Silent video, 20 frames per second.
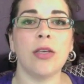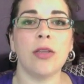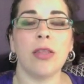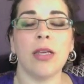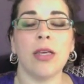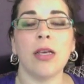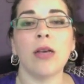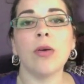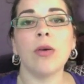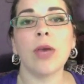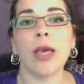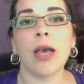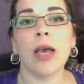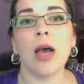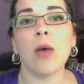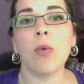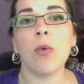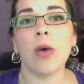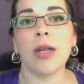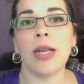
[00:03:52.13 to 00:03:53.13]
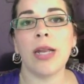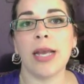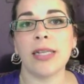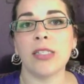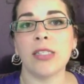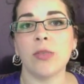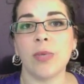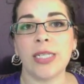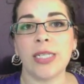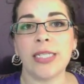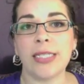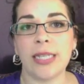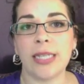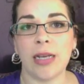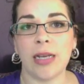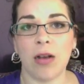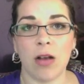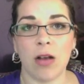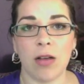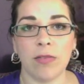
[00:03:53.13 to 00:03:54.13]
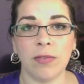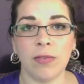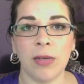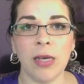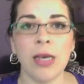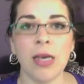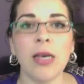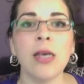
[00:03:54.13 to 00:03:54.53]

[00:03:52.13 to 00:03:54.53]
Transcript: you think, okay, I want next Wednesday off.